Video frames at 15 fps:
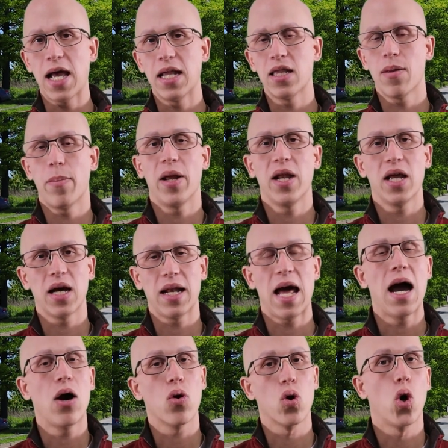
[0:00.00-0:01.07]
and depending
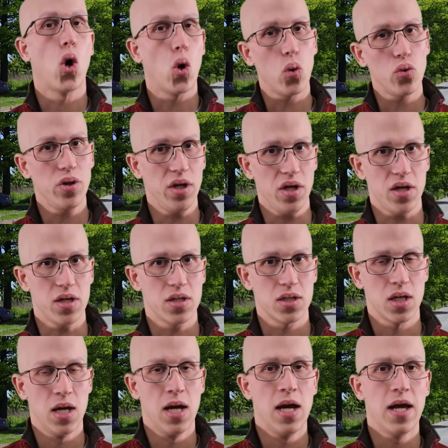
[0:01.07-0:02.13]
on how cold it
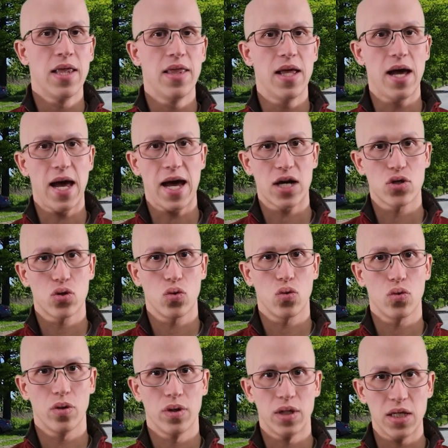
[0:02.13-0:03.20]
is, the
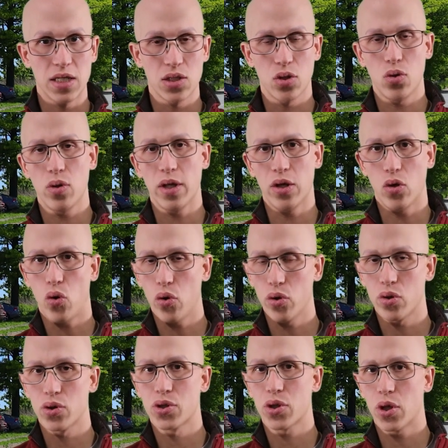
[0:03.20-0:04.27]
actual diesel and
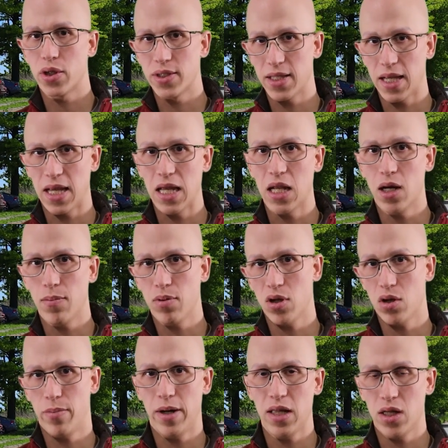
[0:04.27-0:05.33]
oil starts to heat
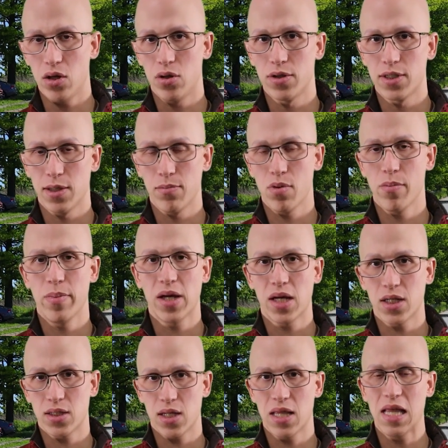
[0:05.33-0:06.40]
up little by little simply
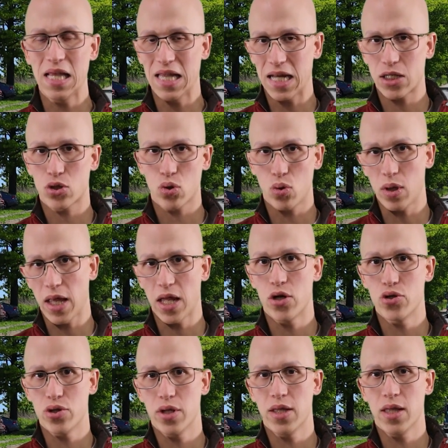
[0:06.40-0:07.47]
because of the electrical
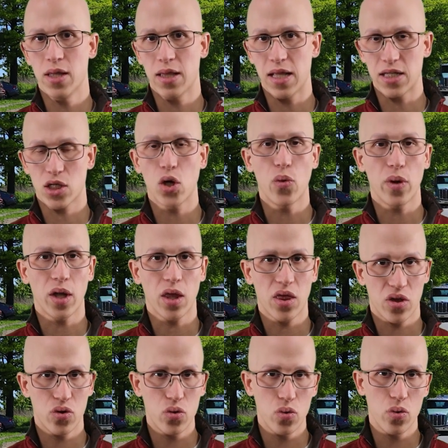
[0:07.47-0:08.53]
energy that's going
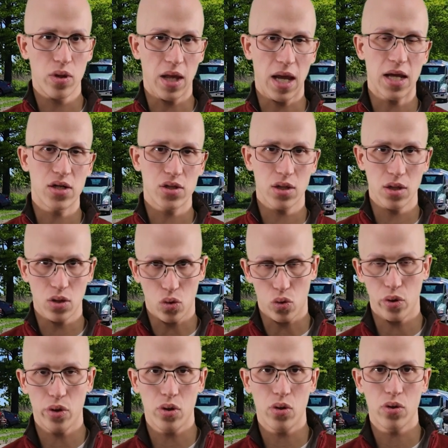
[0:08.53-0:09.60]
through the engine,
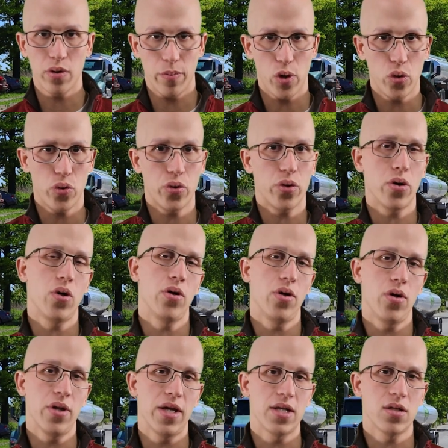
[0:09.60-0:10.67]
the oil, the motor,
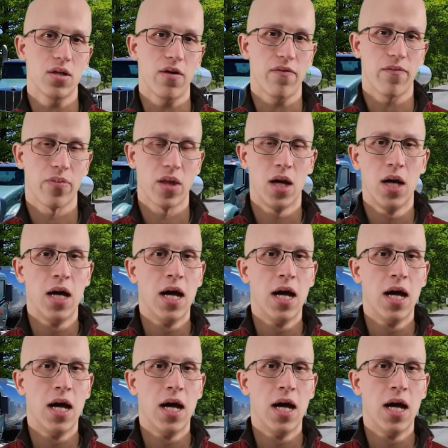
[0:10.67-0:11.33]
and all that stuff.